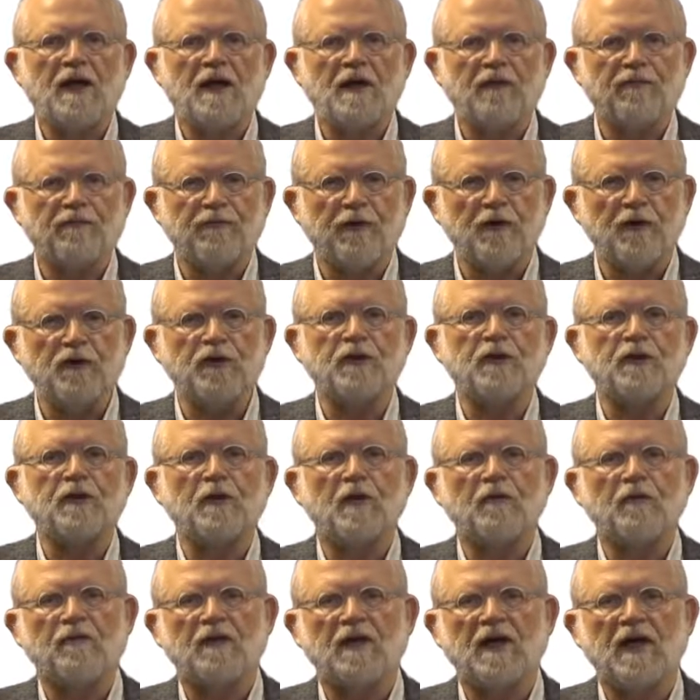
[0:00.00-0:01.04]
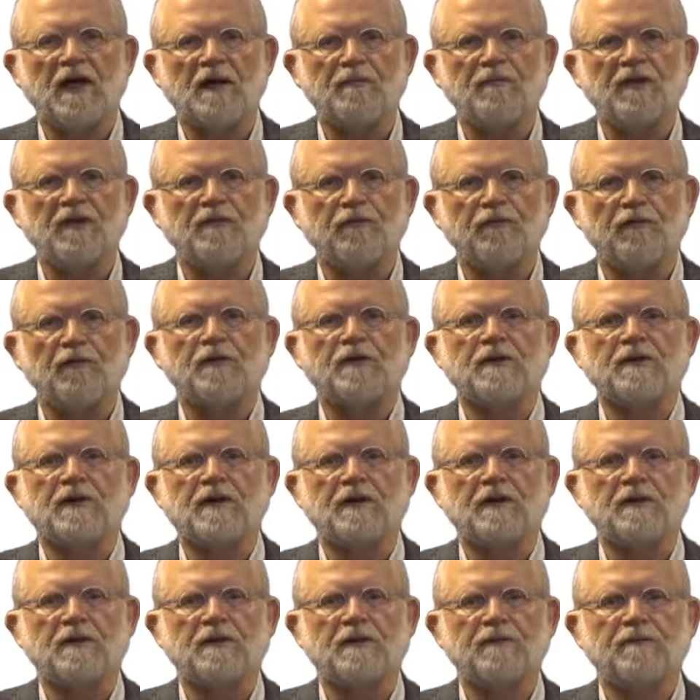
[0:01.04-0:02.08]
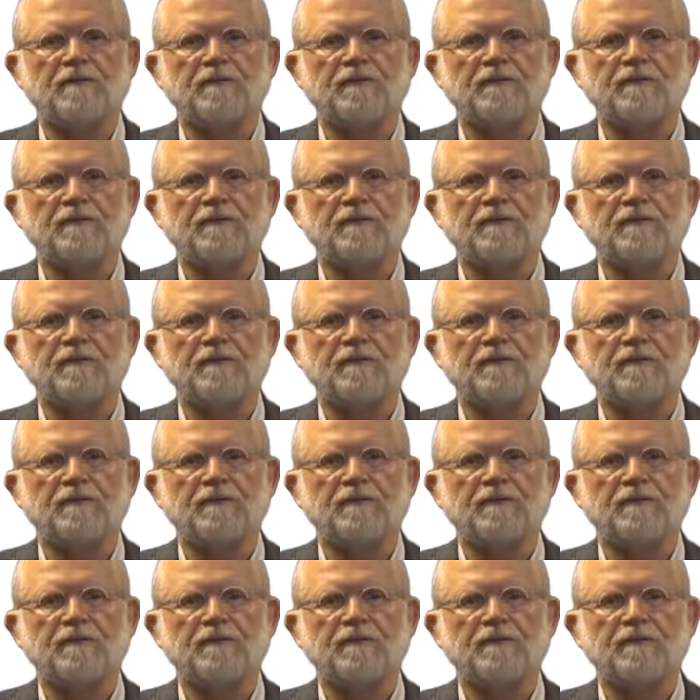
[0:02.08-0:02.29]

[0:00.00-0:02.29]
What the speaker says: in function of climate forcings.